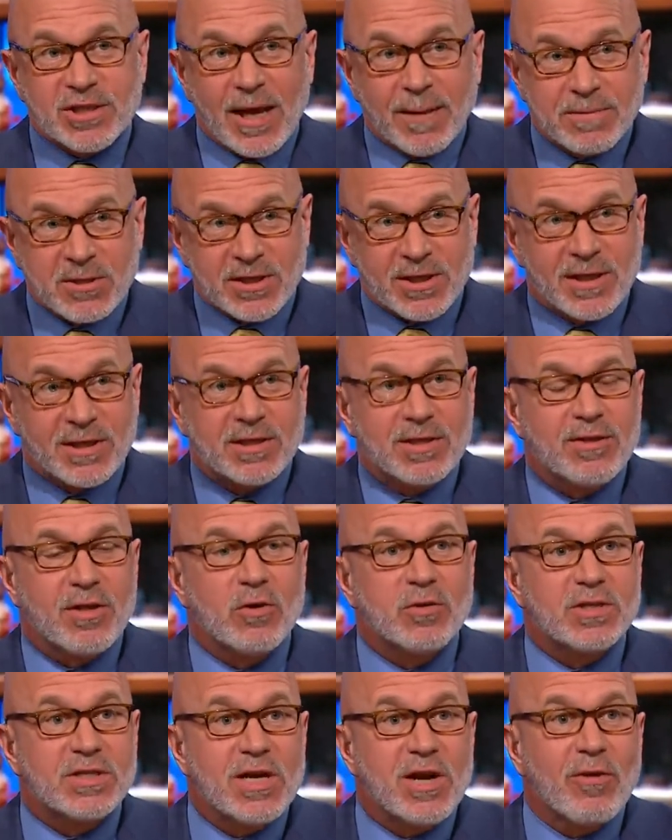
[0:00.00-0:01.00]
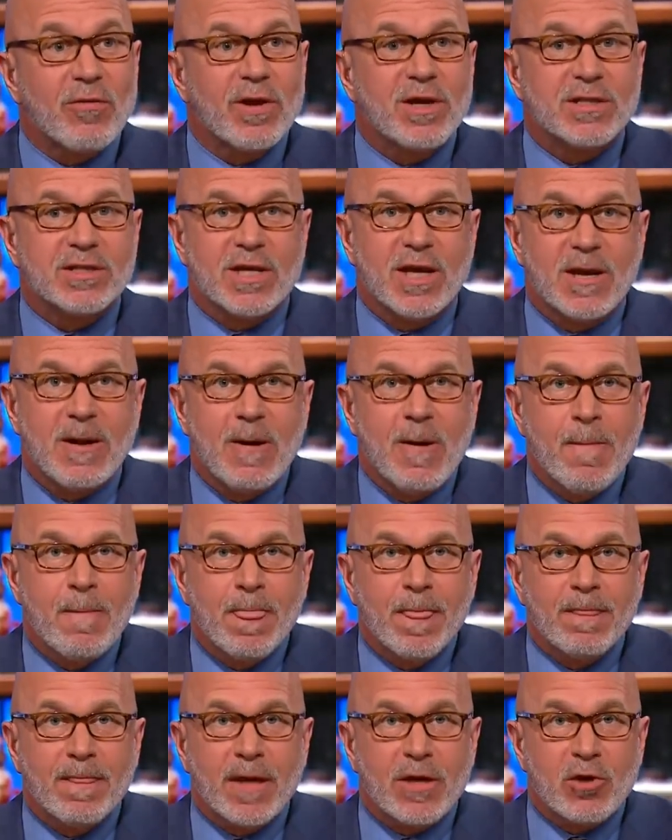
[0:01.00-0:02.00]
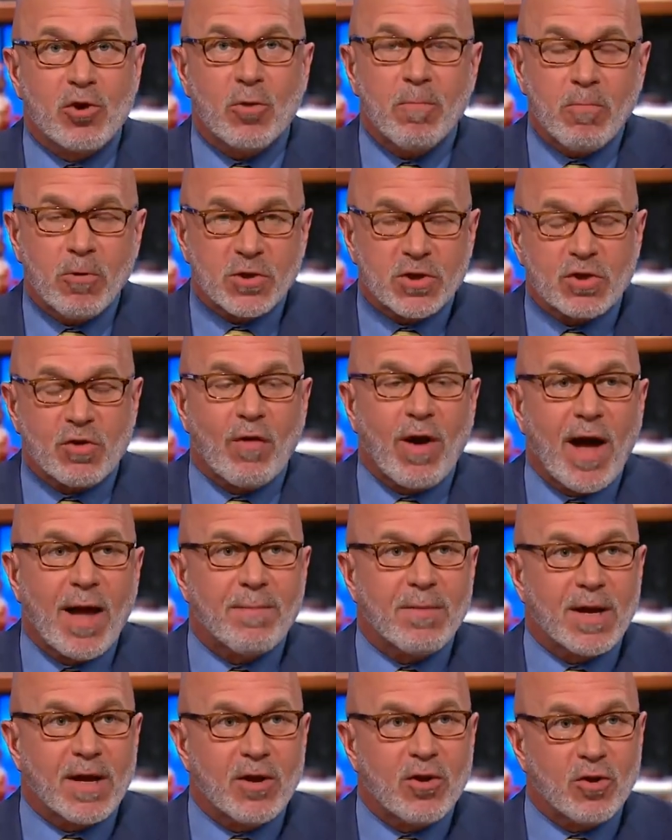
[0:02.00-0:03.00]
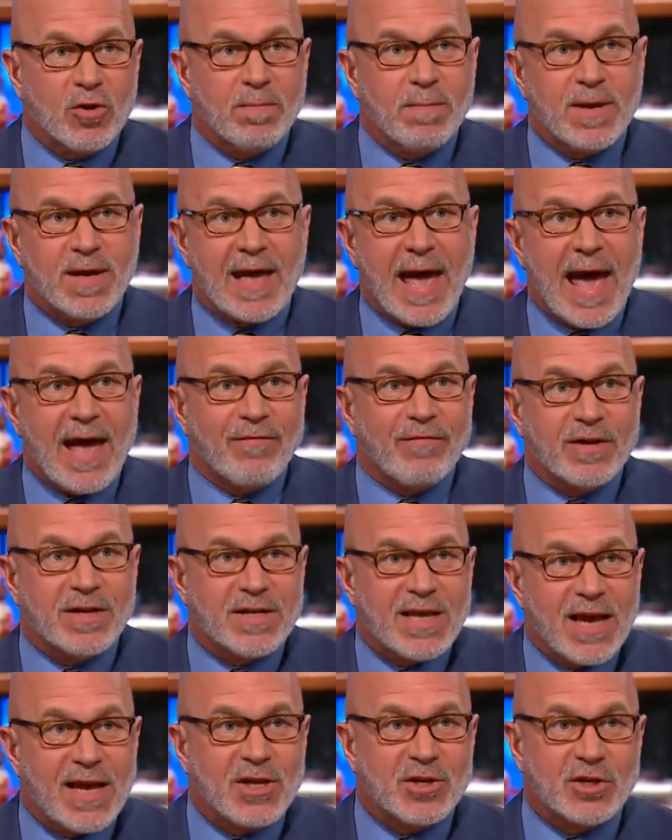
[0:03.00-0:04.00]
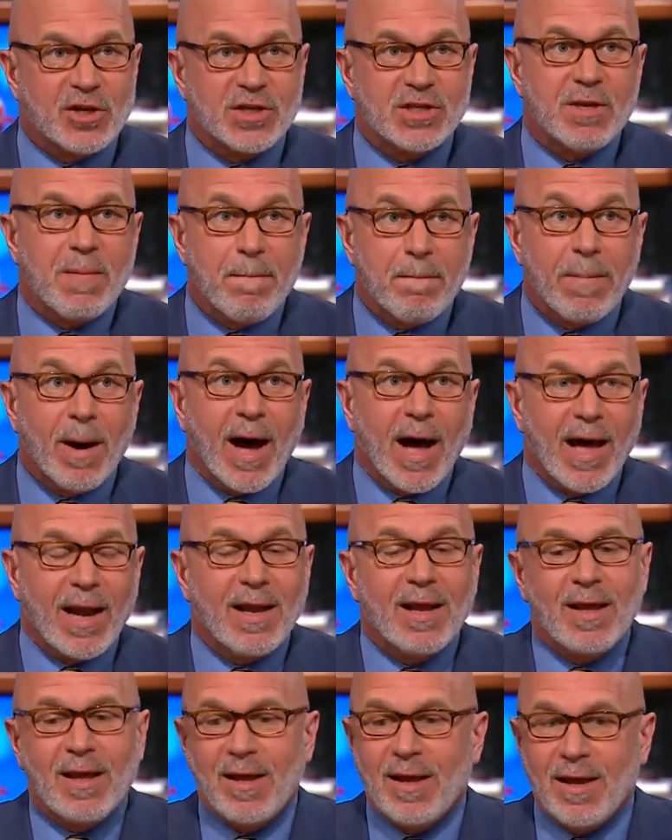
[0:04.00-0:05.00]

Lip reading: substance. Those hearings that you're prescribing could be advantageous, but